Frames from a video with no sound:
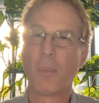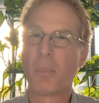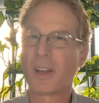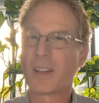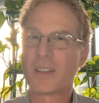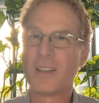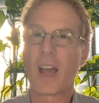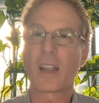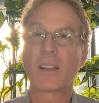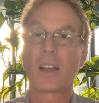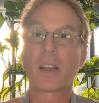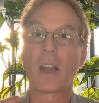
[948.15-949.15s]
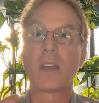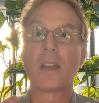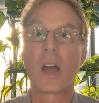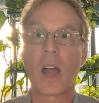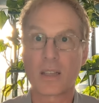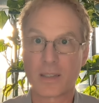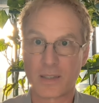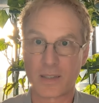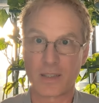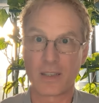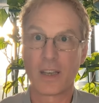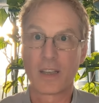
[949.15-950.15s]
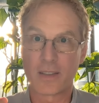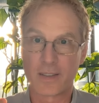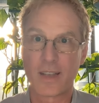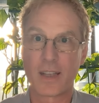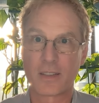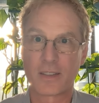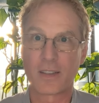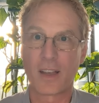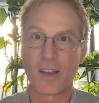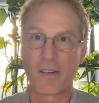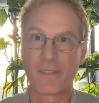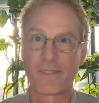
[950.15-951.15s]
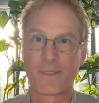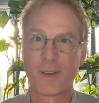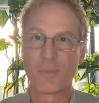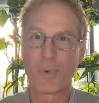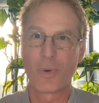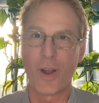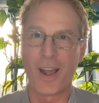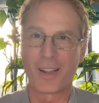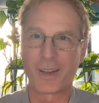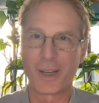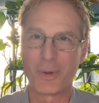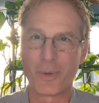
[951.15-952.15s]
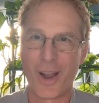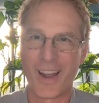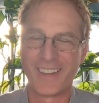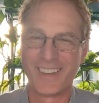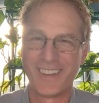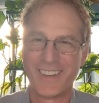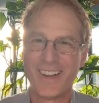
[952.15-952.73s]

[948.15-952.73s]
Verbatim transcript: but it's not like a Nazi sense of morality, right?